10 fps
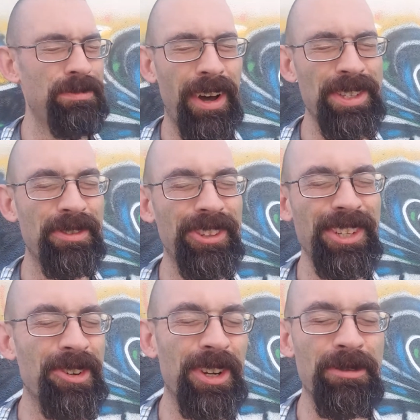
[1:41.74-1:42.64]
impossible to
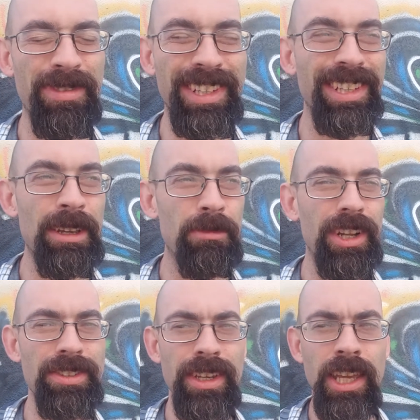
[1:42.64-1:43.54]
ignore it completely, but
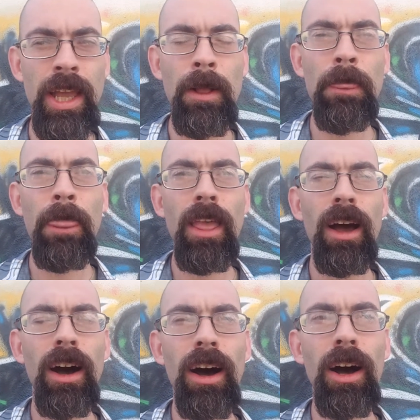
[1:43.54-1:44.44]
it's like,
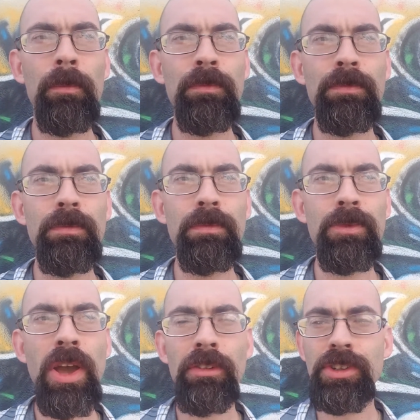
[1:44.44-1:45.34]
um,
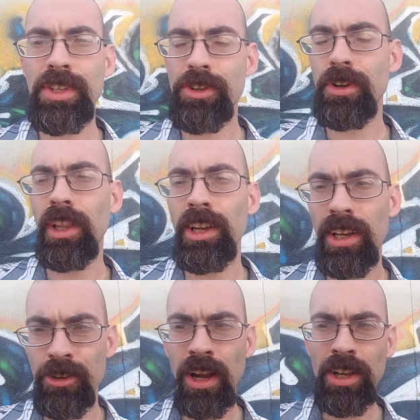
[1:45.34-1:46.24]
you have to set your
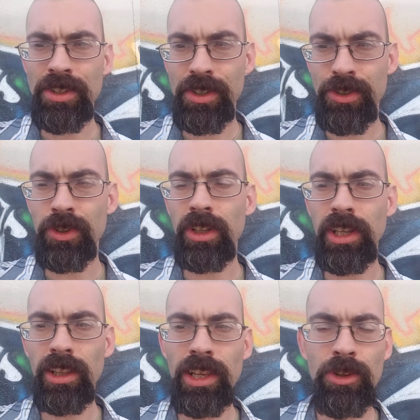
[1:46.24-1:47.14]
your eyes externally.
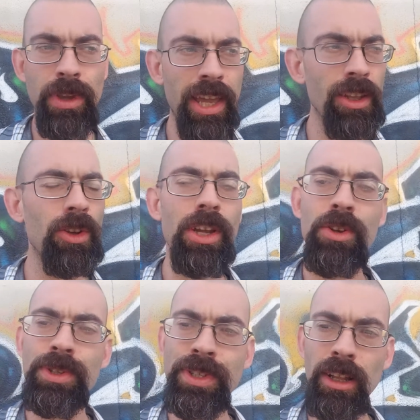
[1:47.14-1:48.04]
Like you can't look at
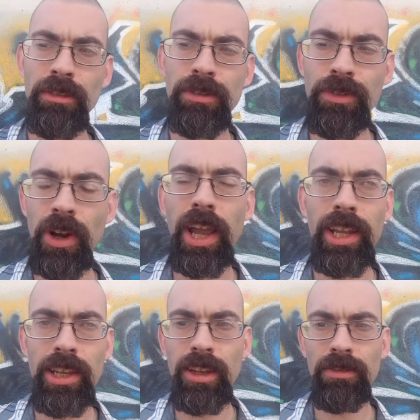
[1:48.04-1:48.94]
yourself for
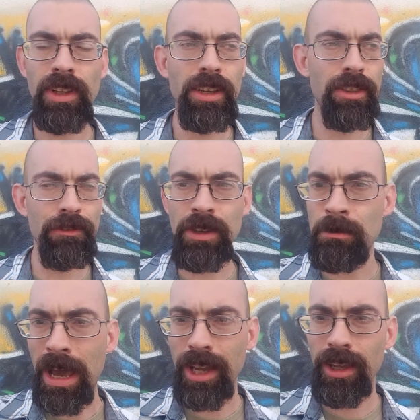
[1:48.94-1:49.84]
any of like the
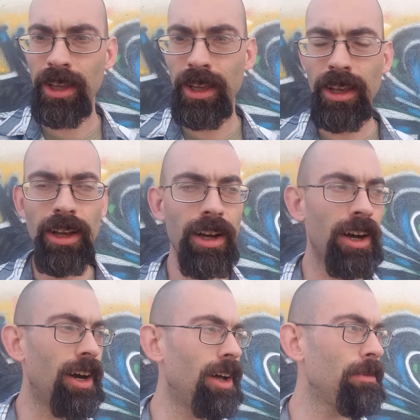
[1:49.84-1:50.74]
feedback.
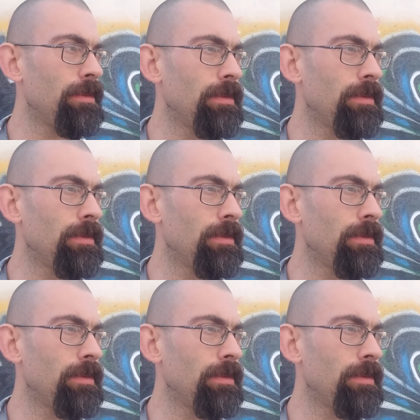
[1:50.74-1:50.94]
Uh,